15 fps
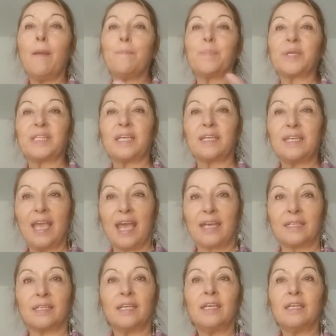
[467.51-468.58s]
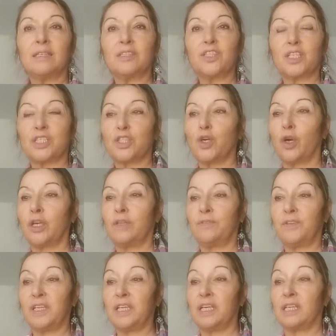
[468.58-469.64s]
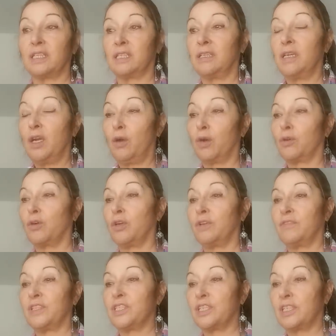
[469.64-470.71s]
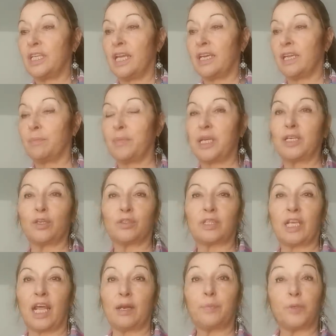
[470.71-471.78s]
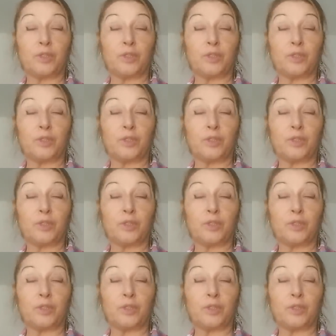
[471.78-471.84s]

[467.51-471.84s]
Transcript: But again, just going vegan or going vegetarian may not help.